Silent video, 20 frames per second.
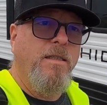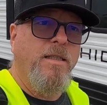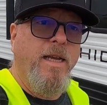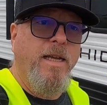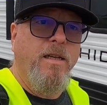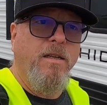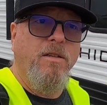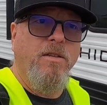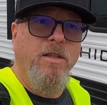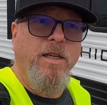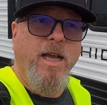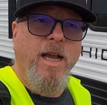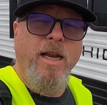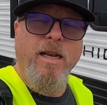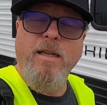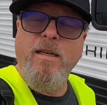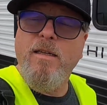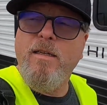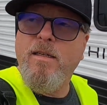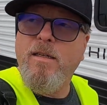take a look at
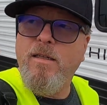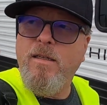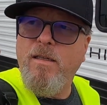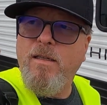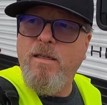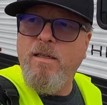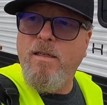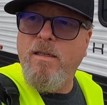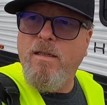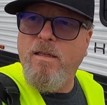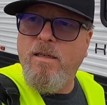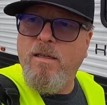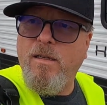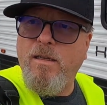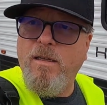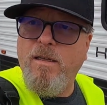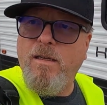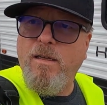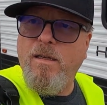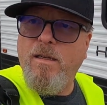
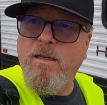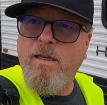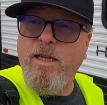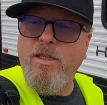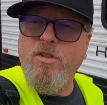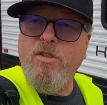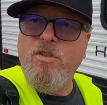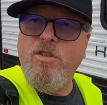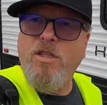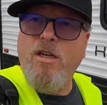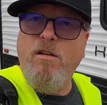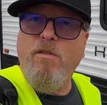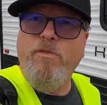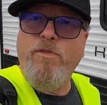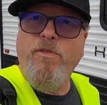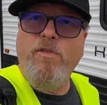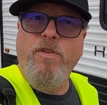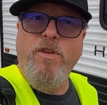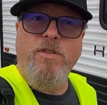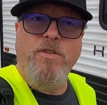it, get yourself
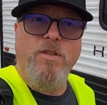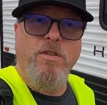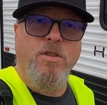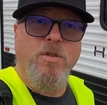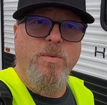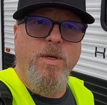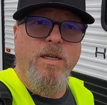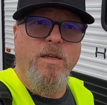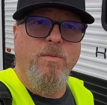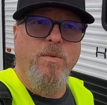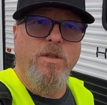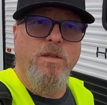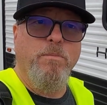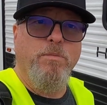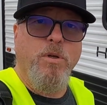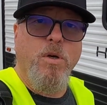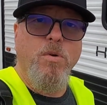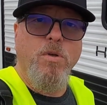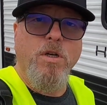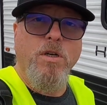situated with a
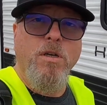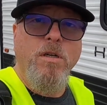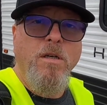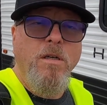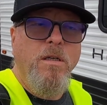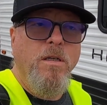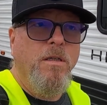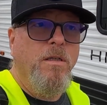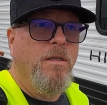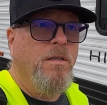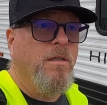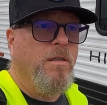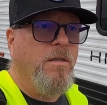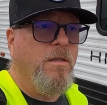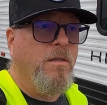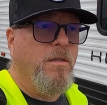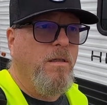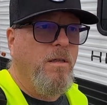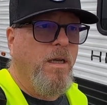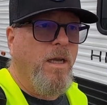broker,
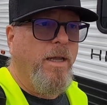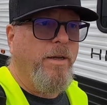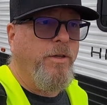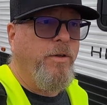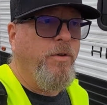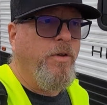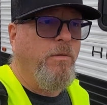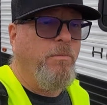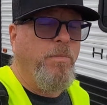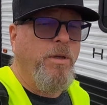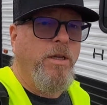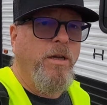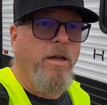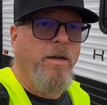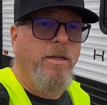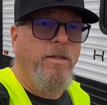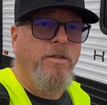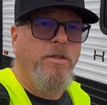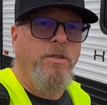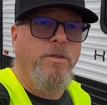and you can bid
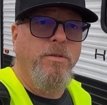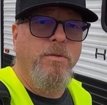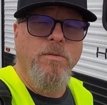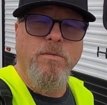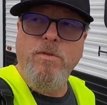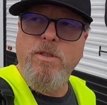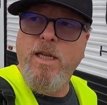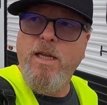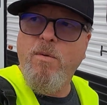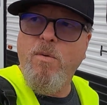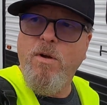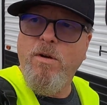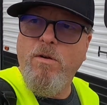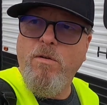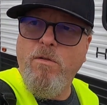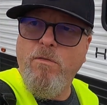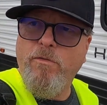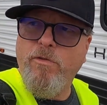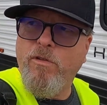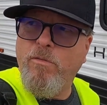on it too. Take one
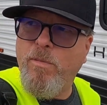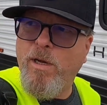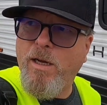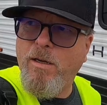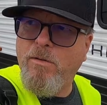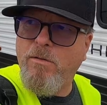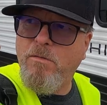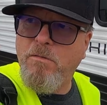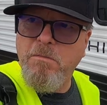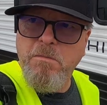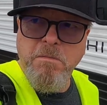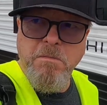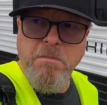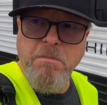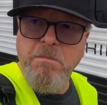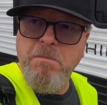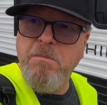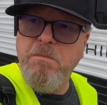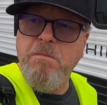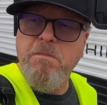home for about,
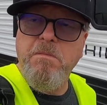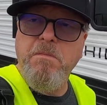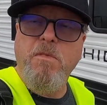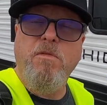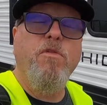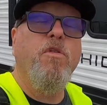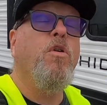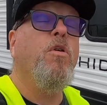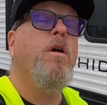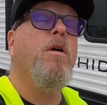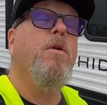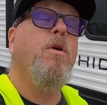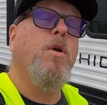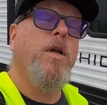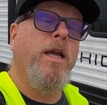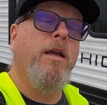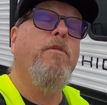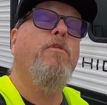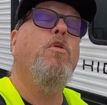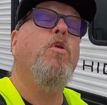for
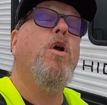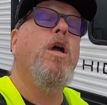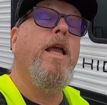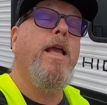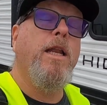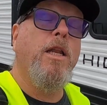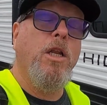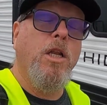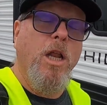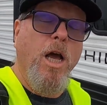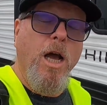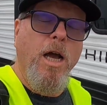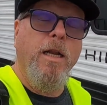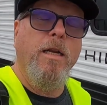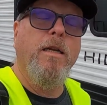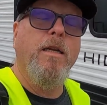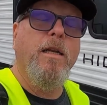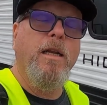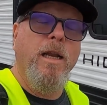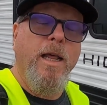okay, for a lot
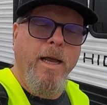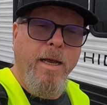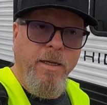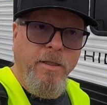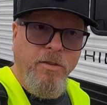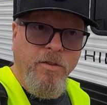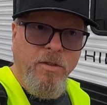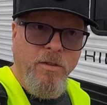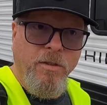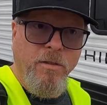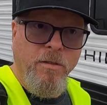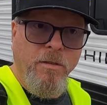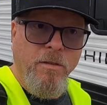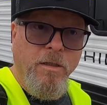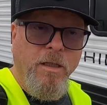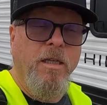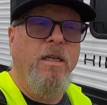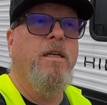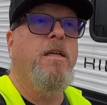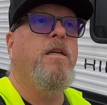less.
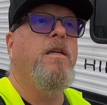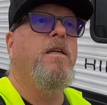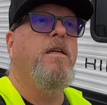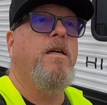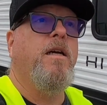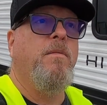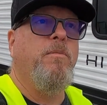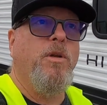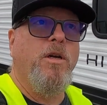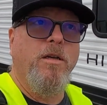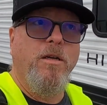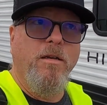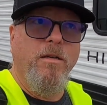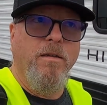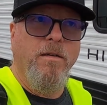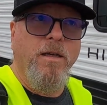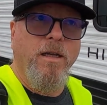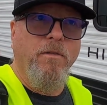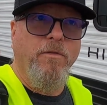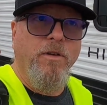I'm not going
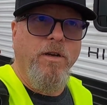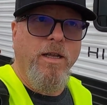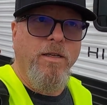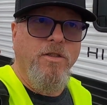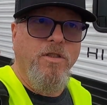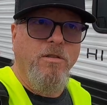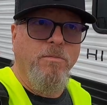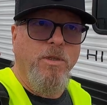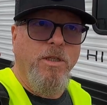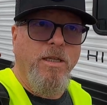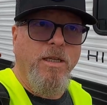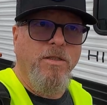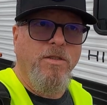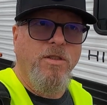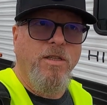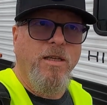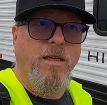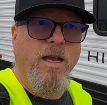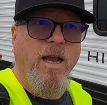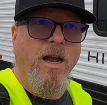to give an estimate as
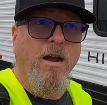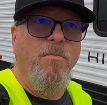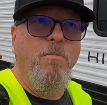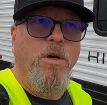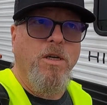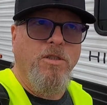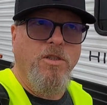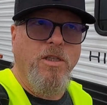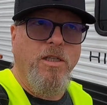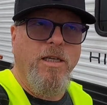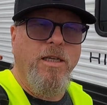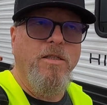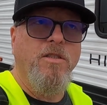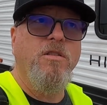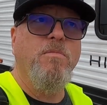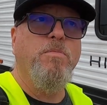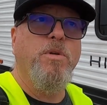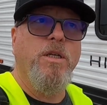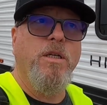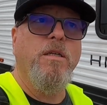to how much
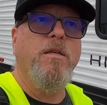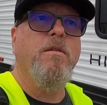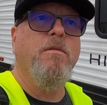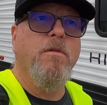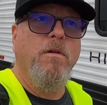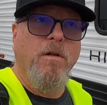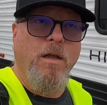less, but